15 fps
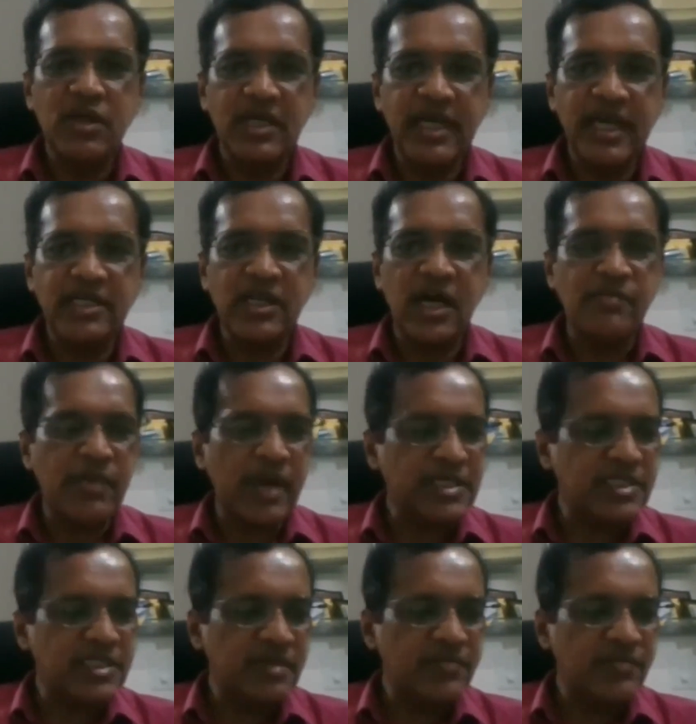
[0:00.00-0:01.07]
right
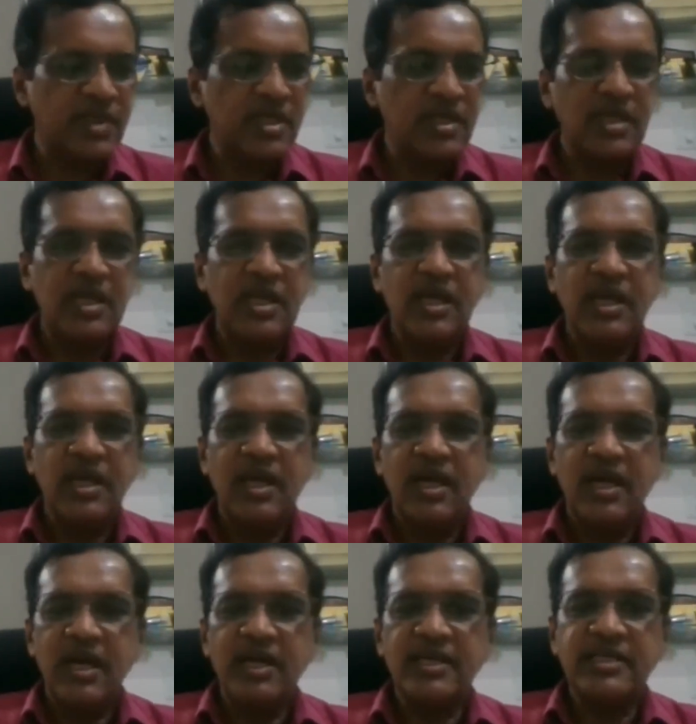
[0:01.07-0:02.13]
compaction
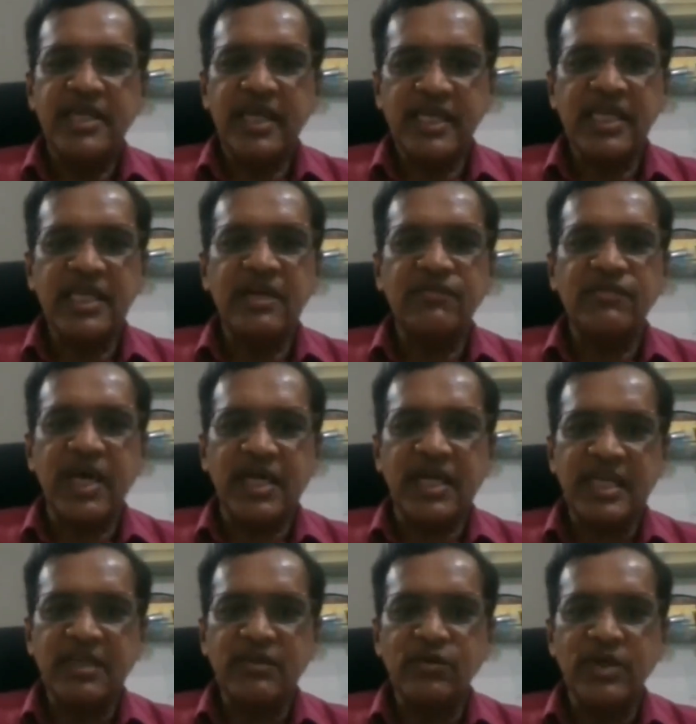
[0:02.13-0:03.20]
and taking care of the
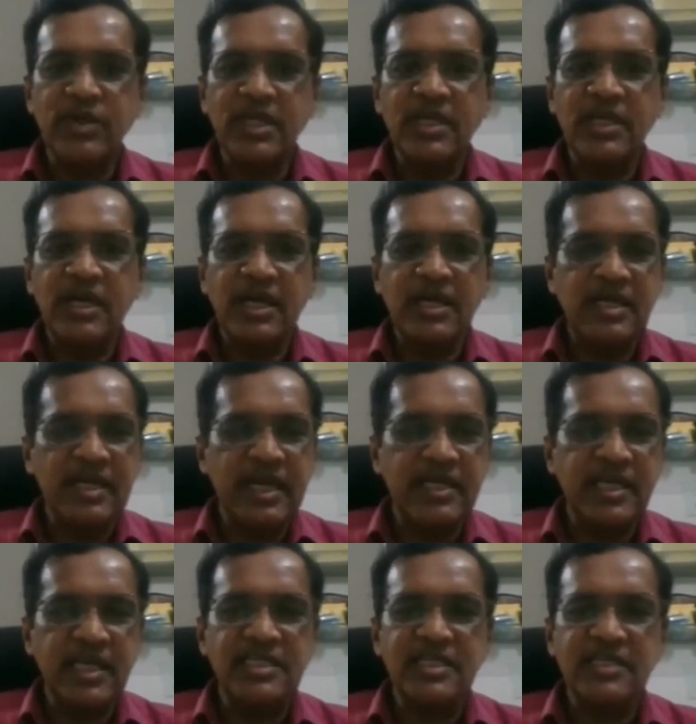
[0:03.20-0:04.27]
early curing and
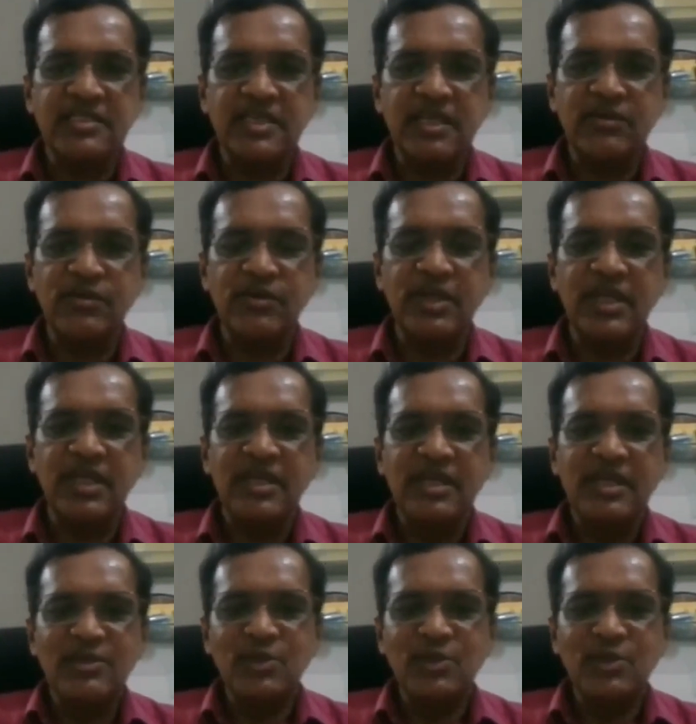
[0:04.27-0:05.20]
late age curing.